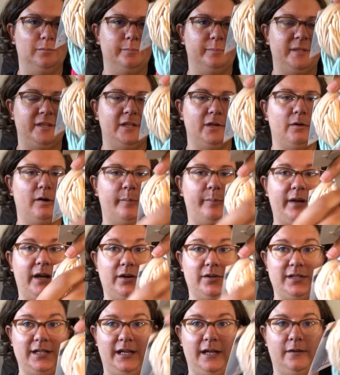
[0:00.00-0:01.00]
But they're all
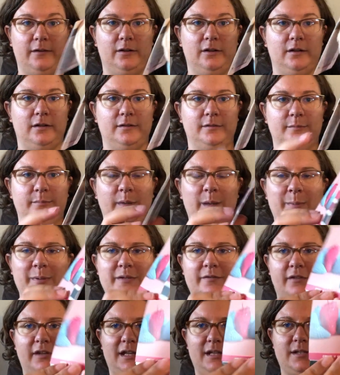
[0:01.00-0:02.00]
paired together
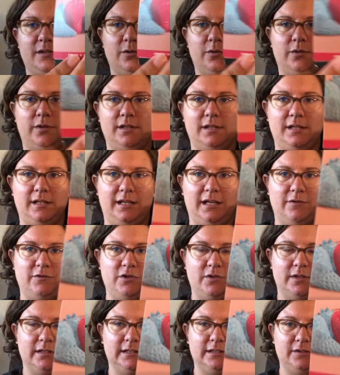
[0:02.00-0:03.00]
purposefully so that it gives
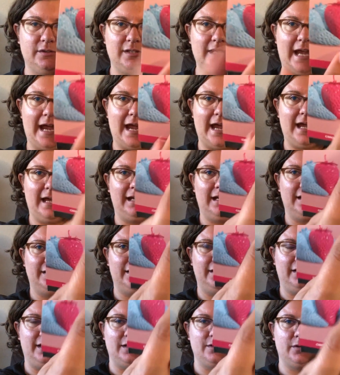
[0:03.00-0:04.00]
you the little tag, and
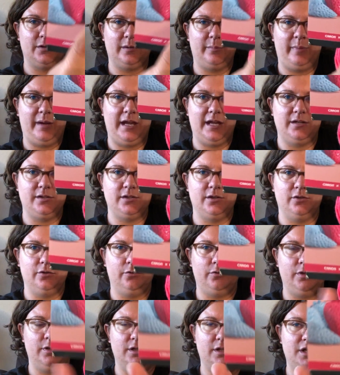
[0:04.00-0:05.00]
then these are the Pantone